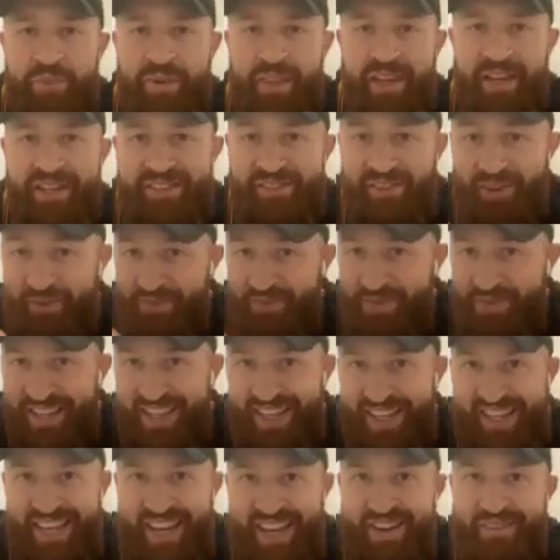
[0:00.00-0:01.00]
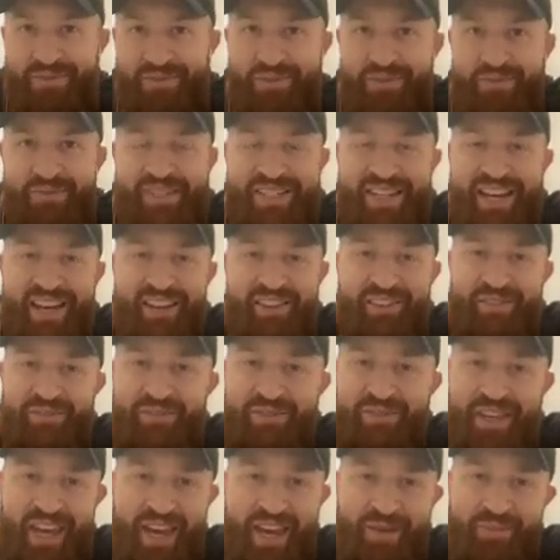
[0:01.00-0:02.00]
And they told me they came from south
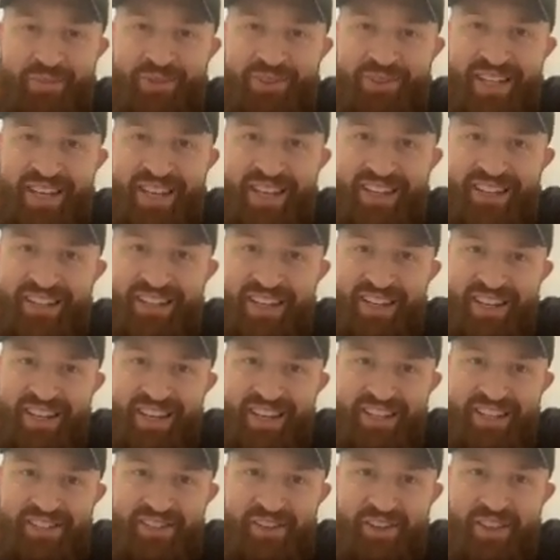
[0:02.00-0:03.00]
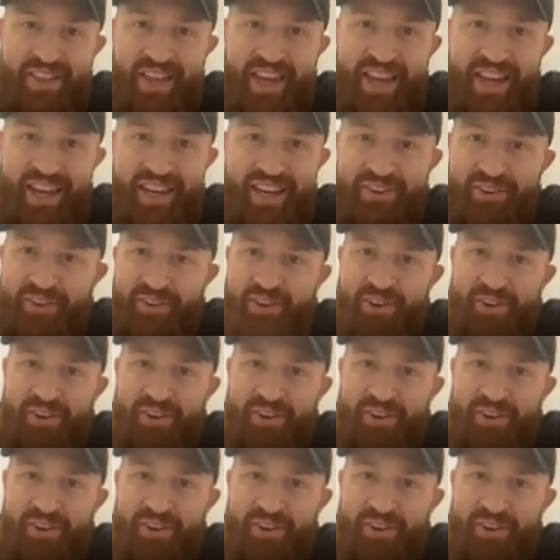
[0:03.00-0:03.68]
of Campbelltown. So they not